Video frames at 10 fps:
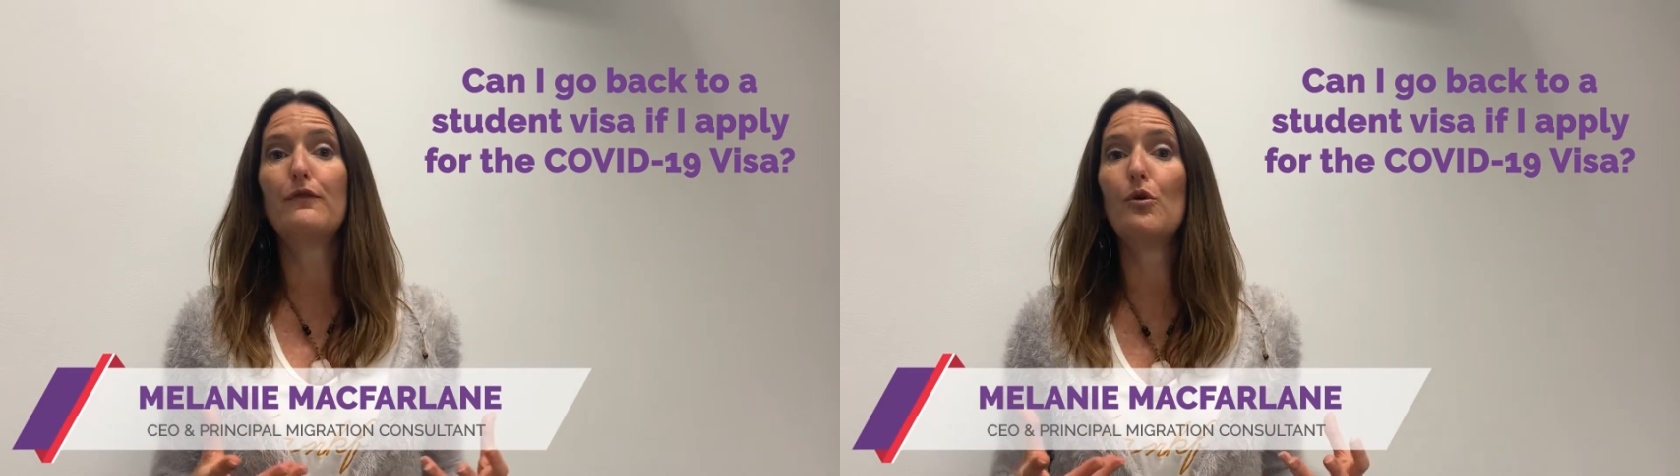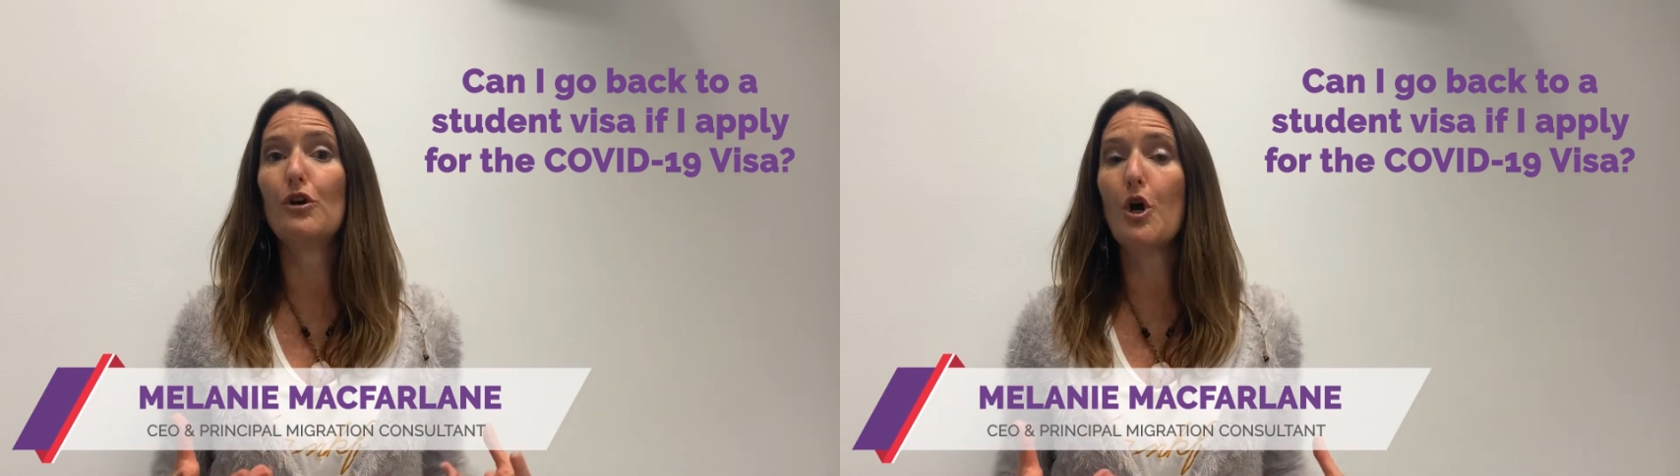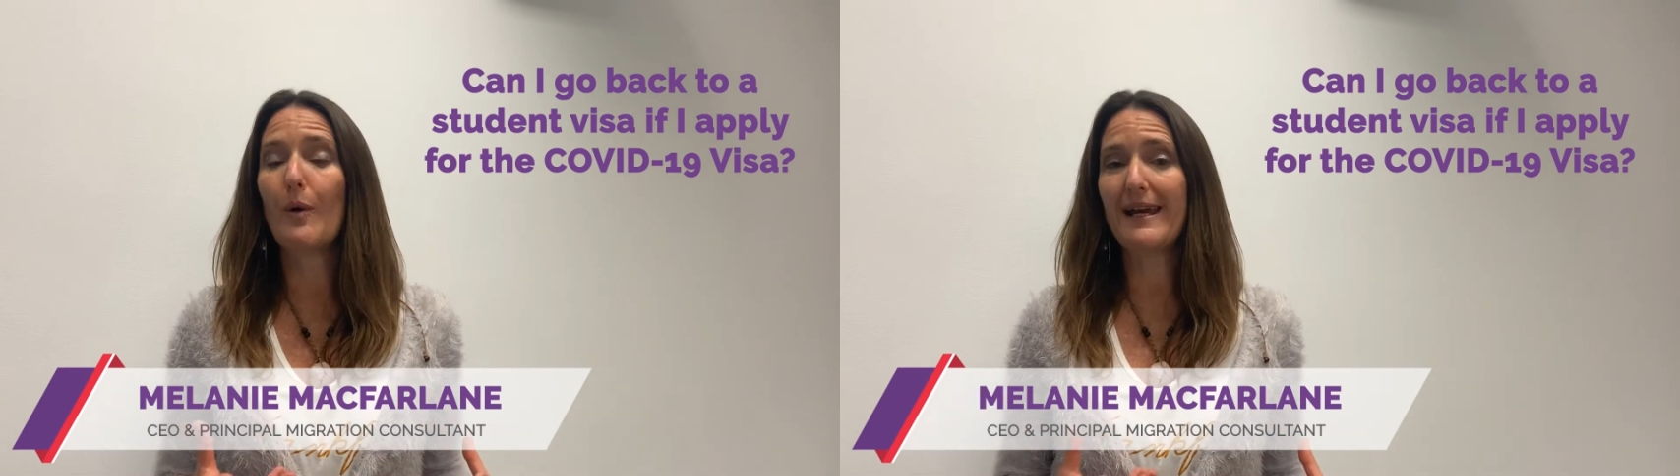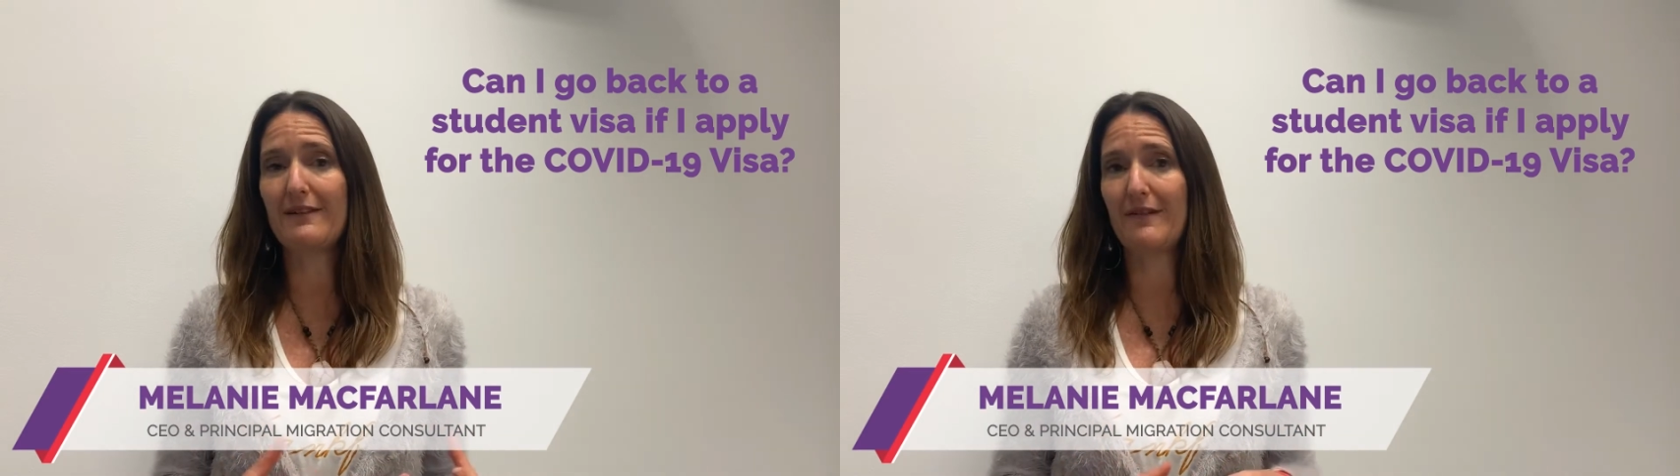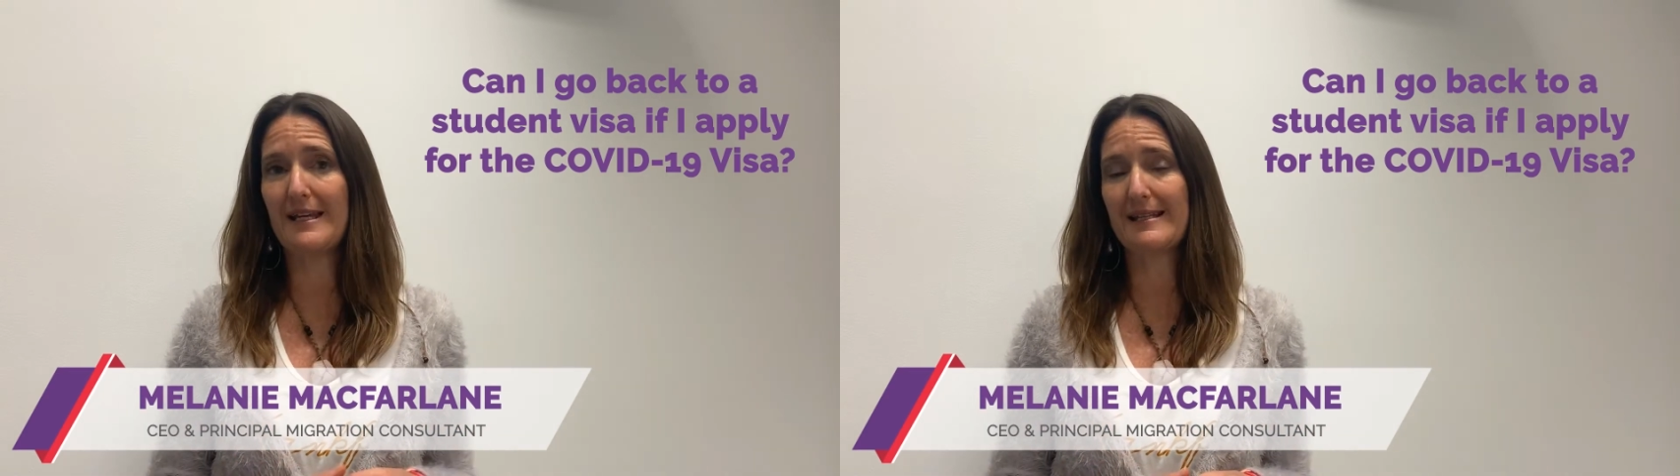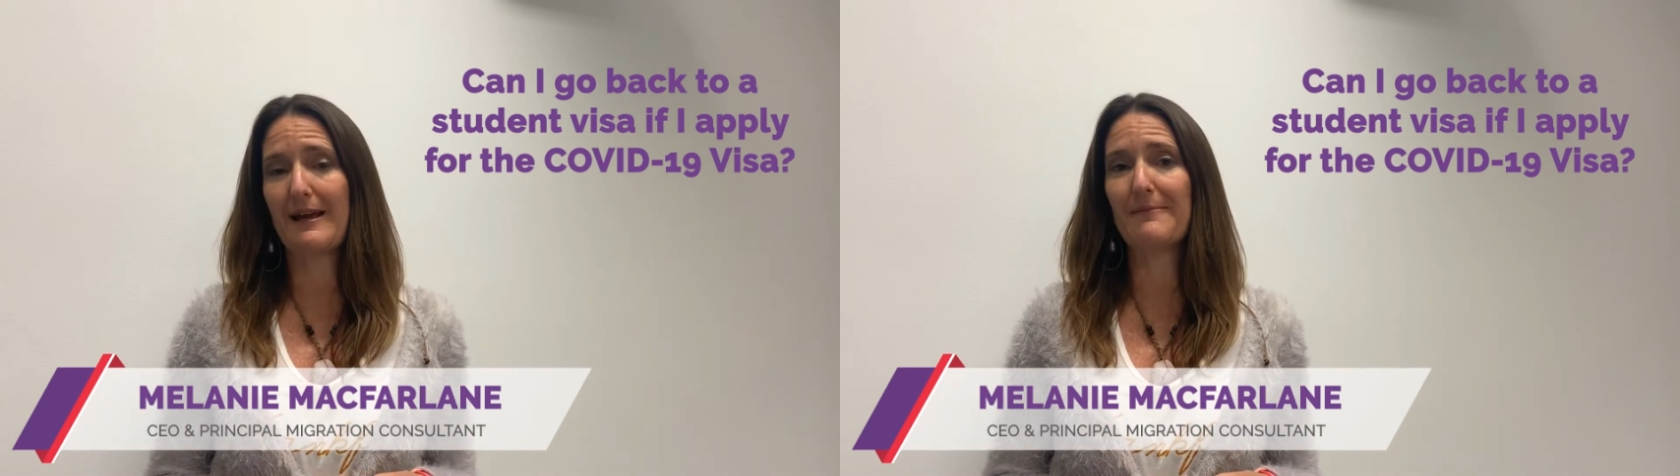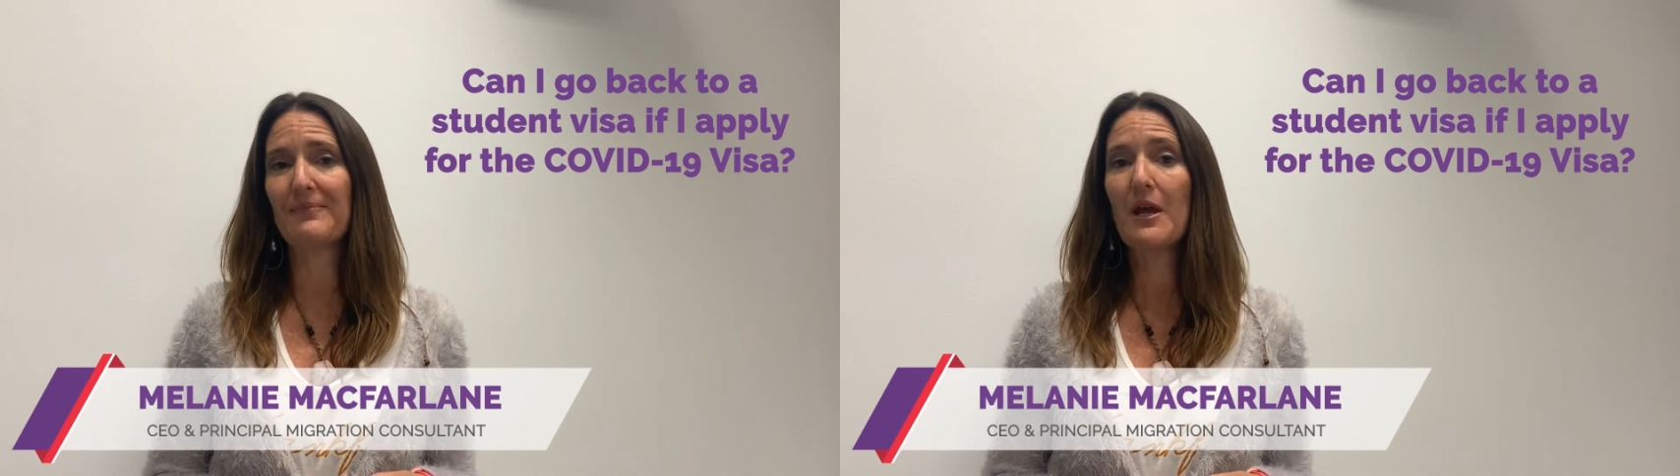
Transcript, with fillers: 408 visa?